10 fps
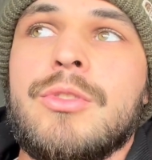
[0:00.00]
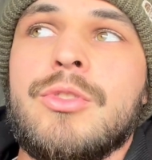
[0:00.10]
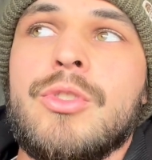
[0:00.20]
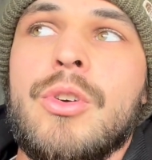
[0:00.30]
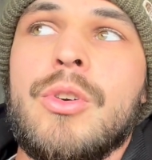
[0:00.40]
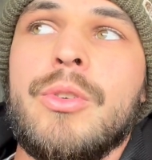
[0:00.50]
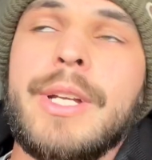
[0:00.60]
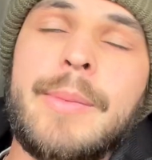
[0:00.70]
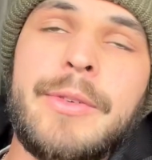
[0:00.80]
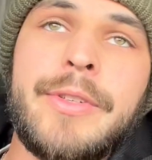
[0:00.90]
So
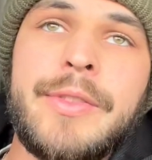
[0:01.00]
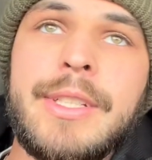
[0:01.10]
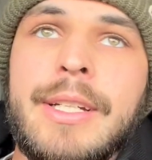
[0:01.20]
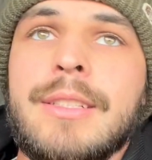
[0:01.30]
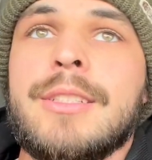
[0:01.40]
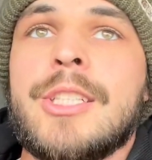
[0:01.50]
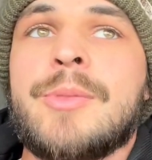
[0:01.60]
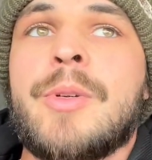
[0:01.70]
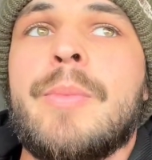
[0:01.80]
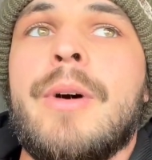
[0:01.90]
yeah, I'm at 58 cents
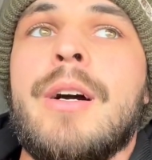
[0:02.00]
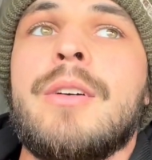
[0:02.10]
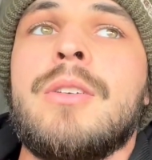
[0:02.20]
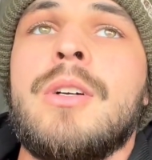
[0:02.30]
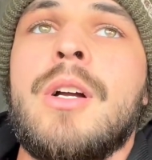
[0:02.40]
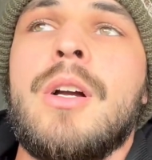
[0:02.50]
per mile.